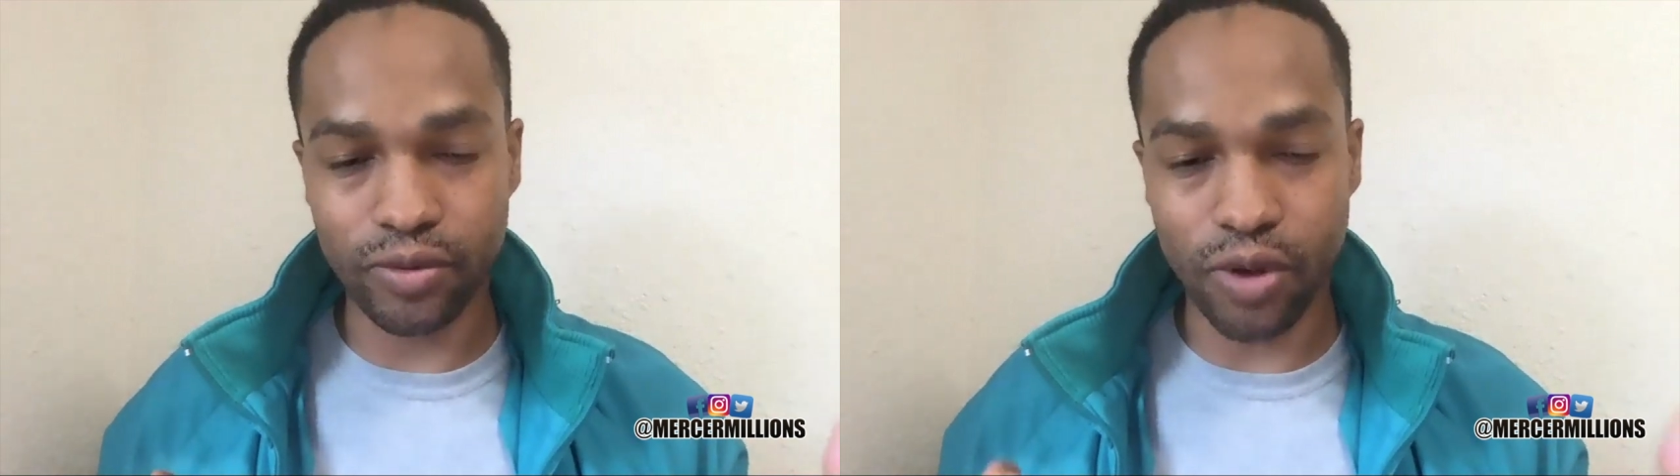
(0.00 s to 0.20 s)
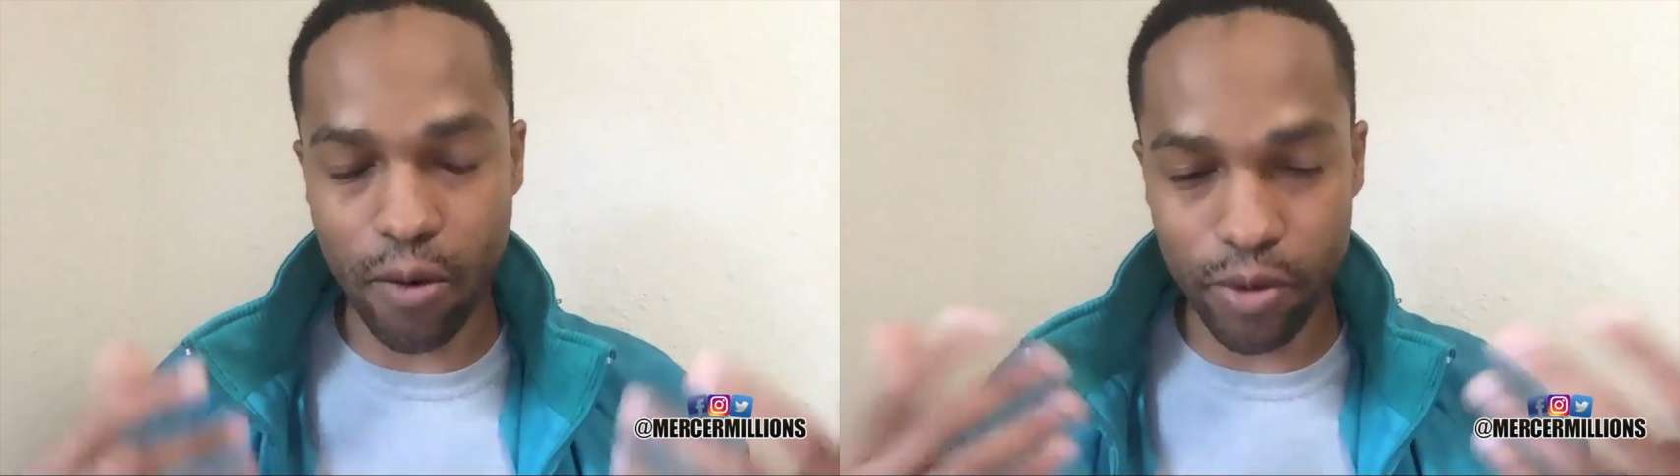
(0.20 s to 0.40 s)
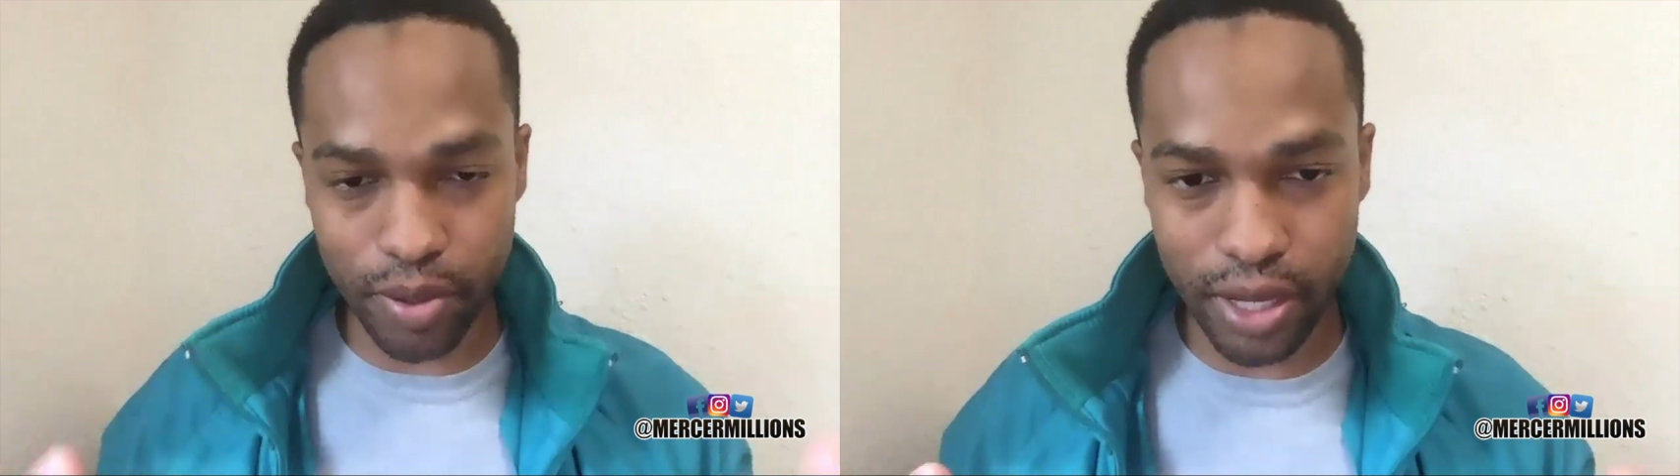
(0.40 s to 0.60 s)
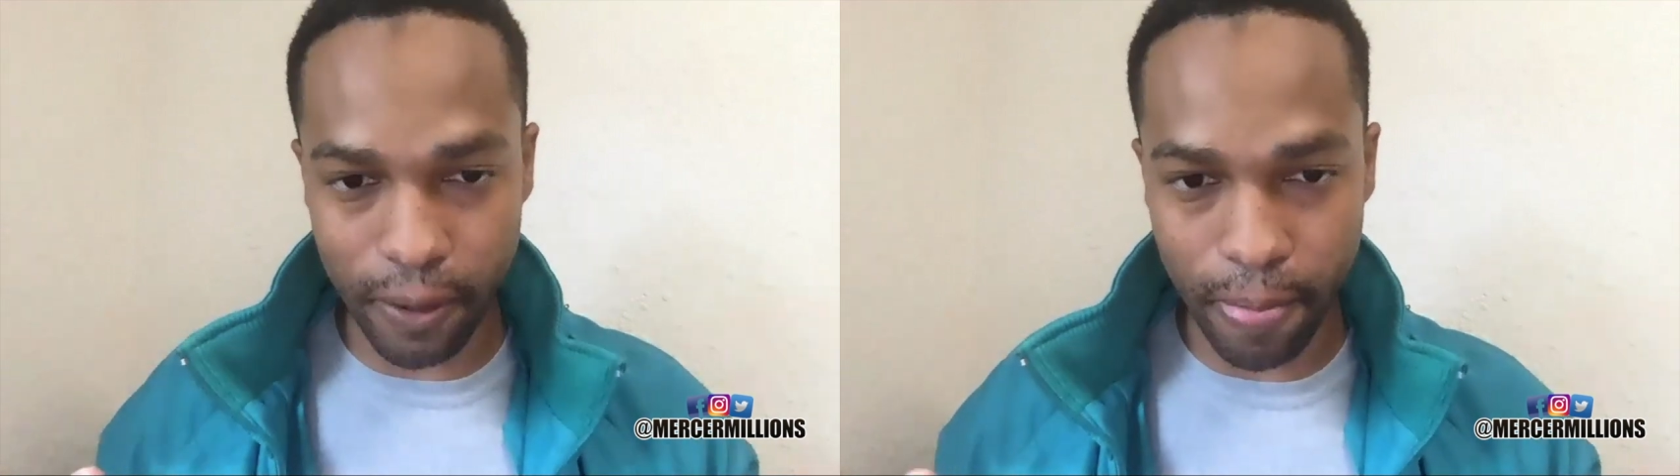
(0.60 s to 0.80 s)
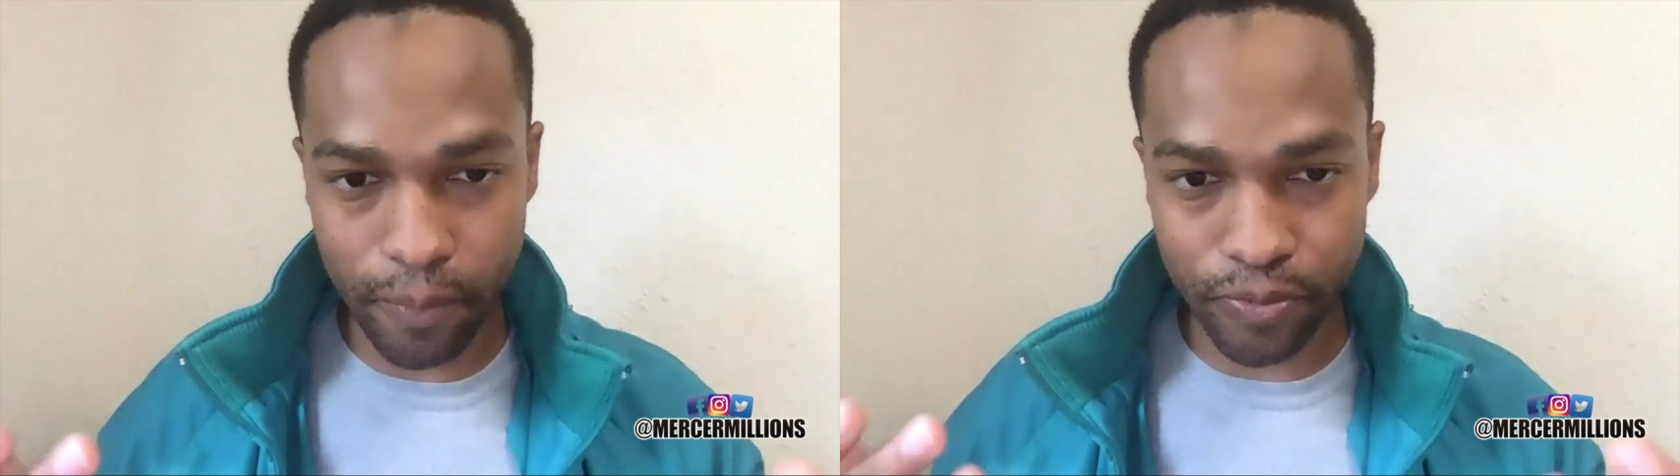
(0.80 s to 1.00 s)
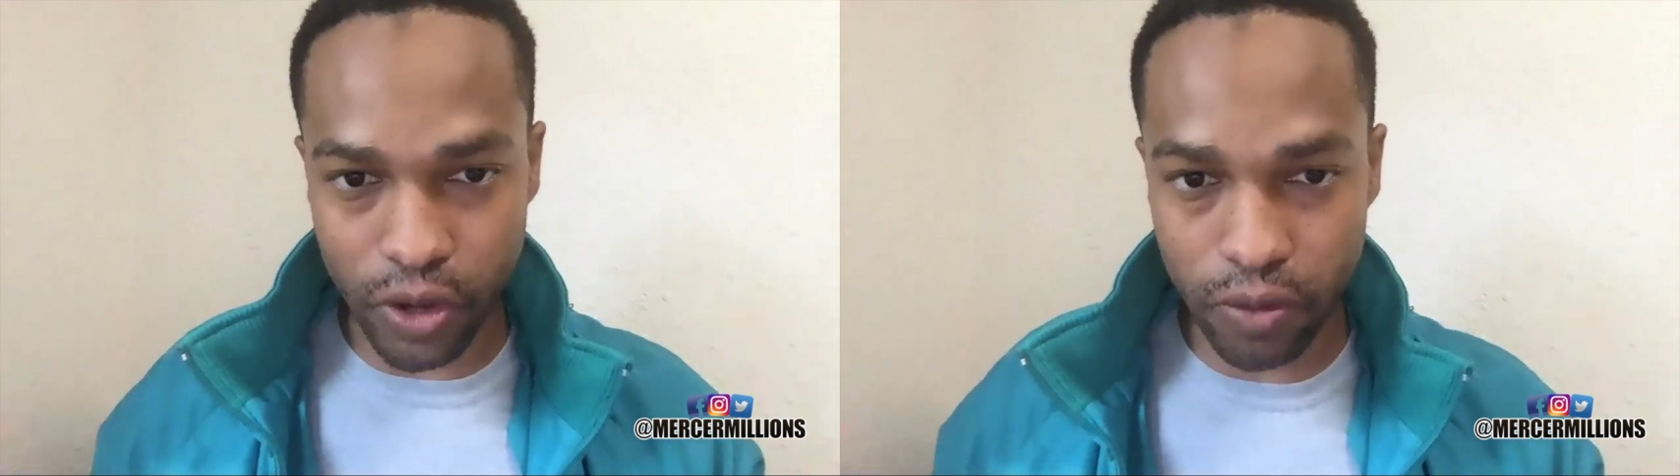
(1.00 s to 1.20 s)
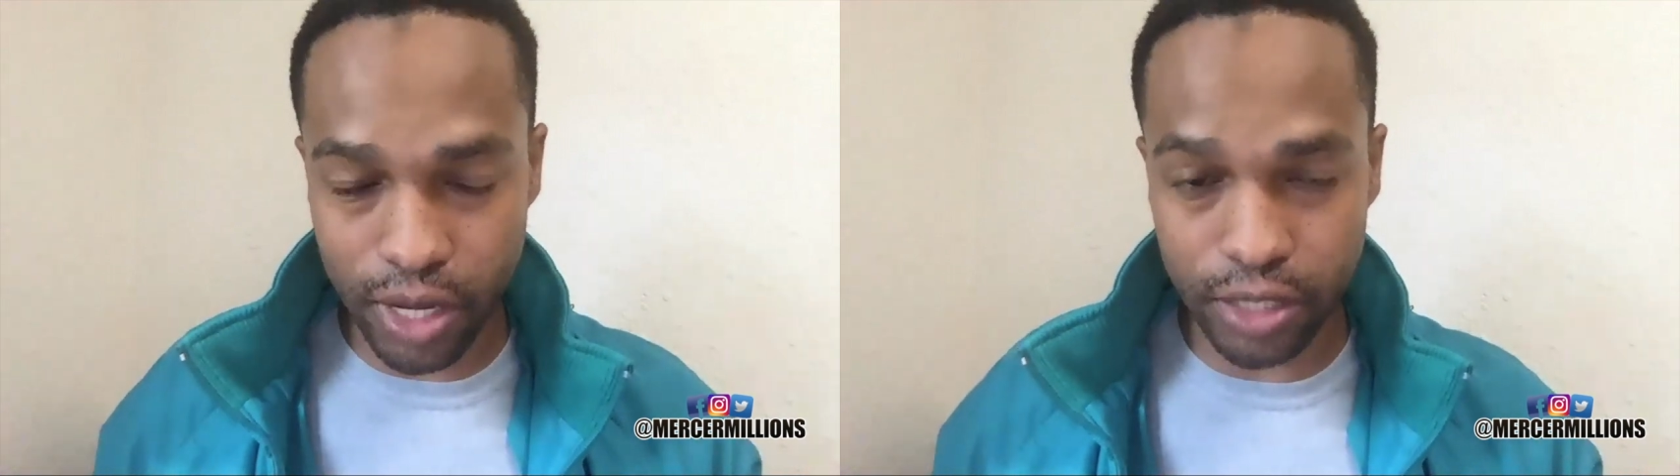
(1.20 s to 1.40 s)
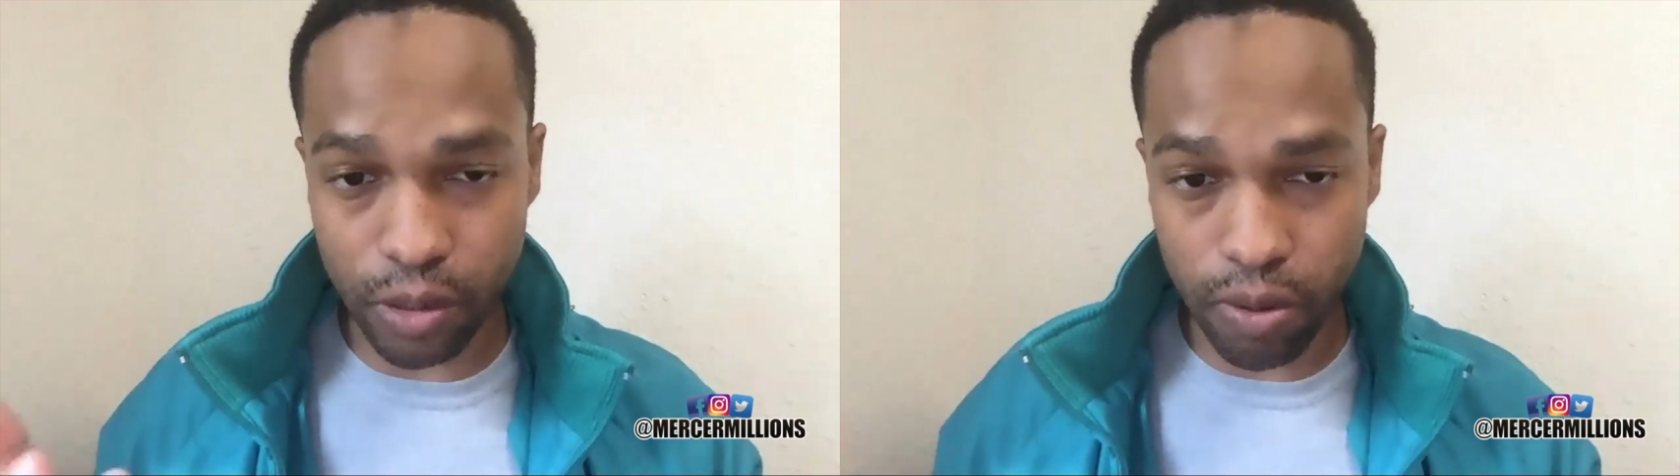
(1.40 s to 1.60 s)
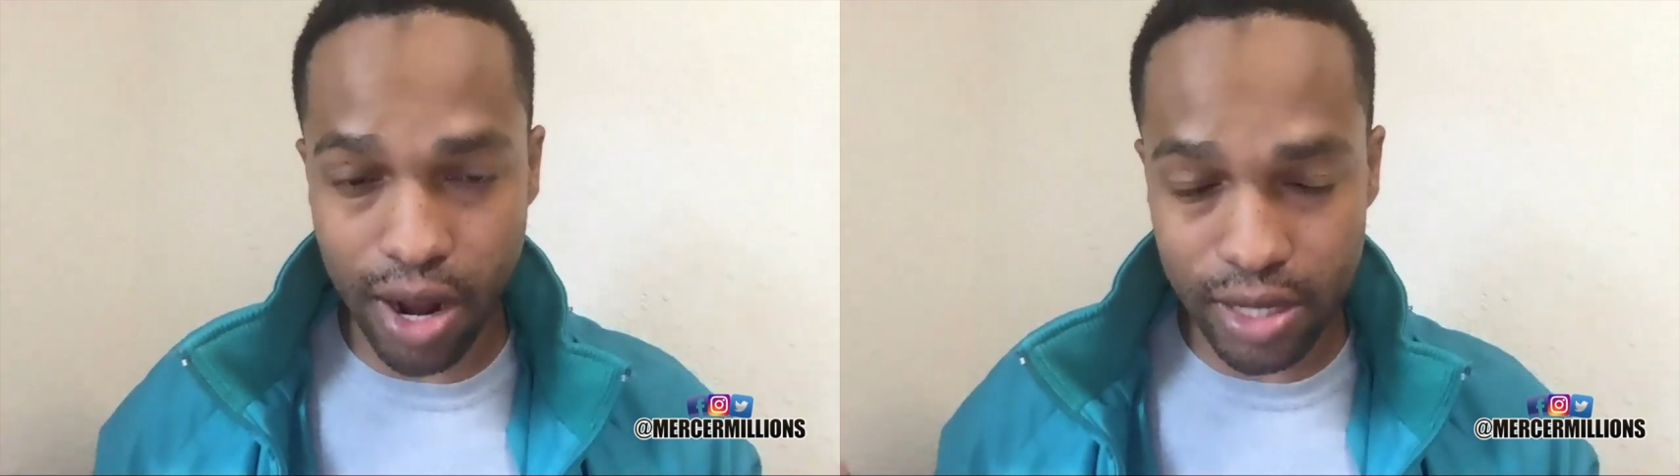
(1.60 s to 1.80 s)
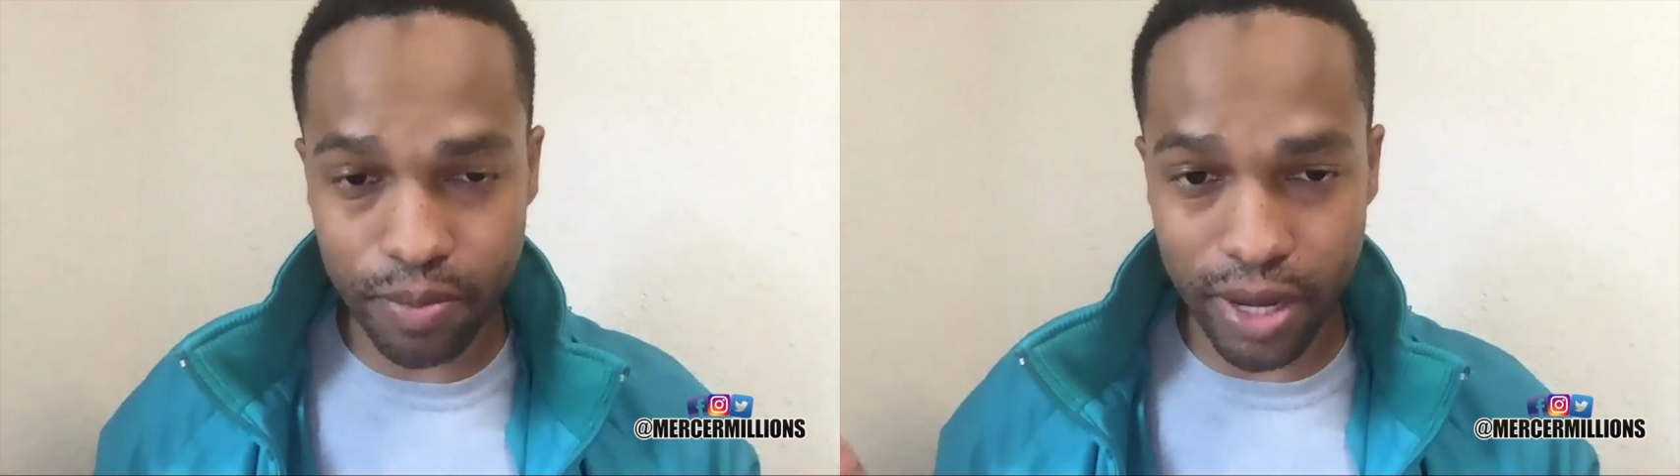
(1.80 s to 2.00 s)
I repeat, don't let your
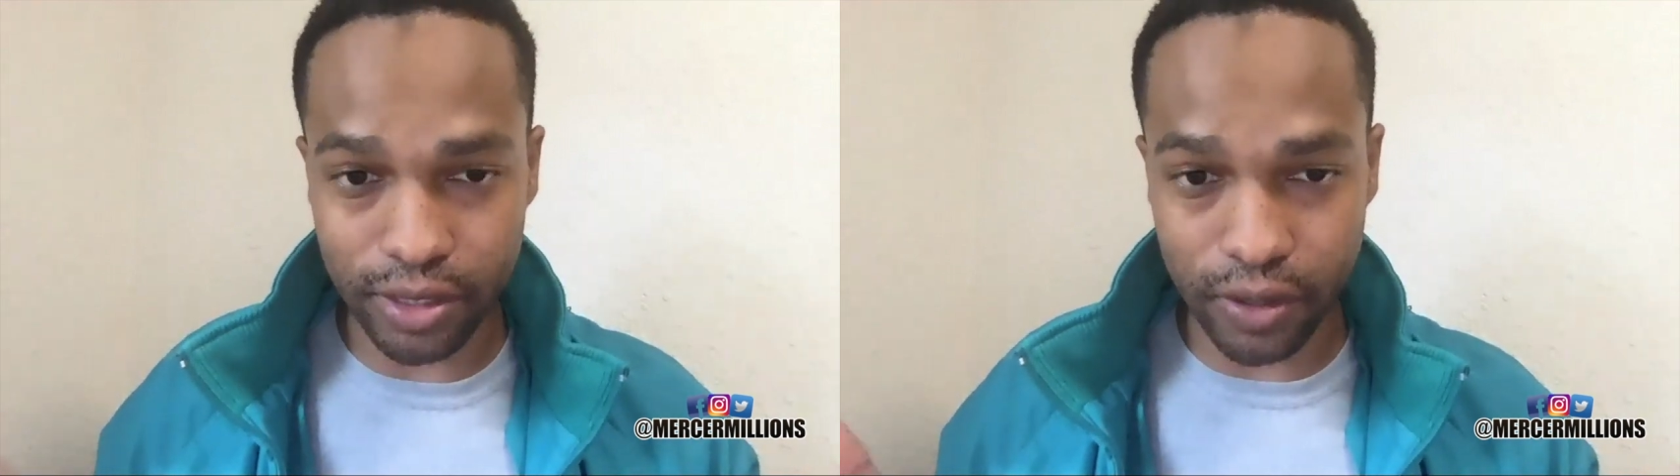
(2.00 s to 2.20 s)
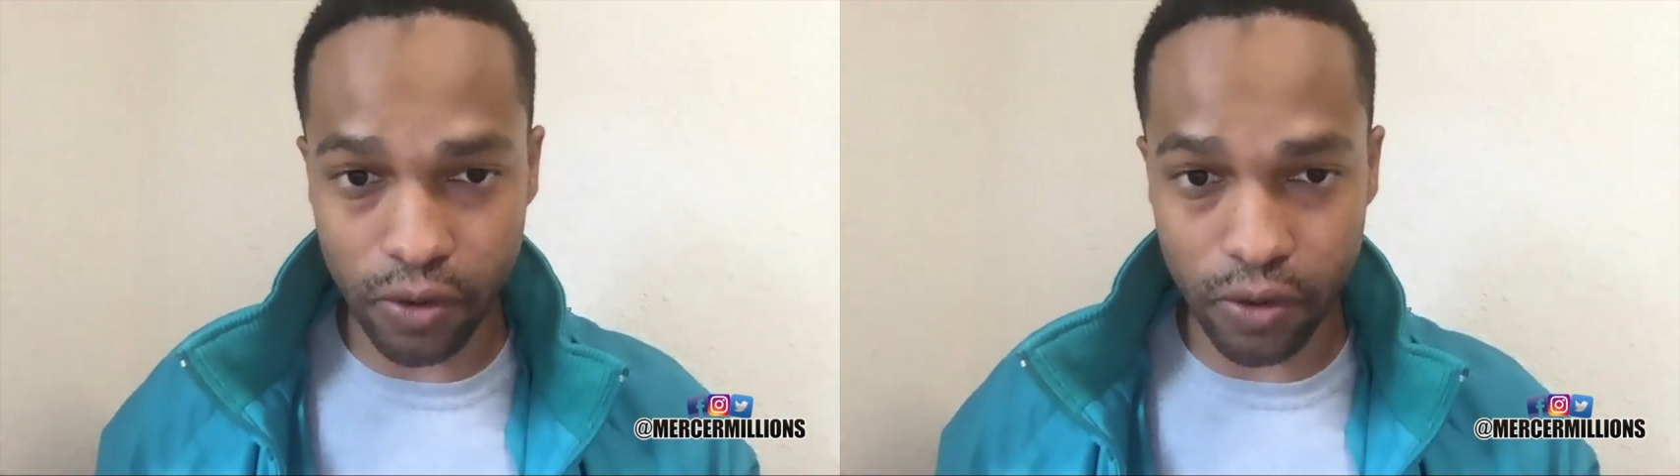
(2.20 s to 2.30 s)
prospecting go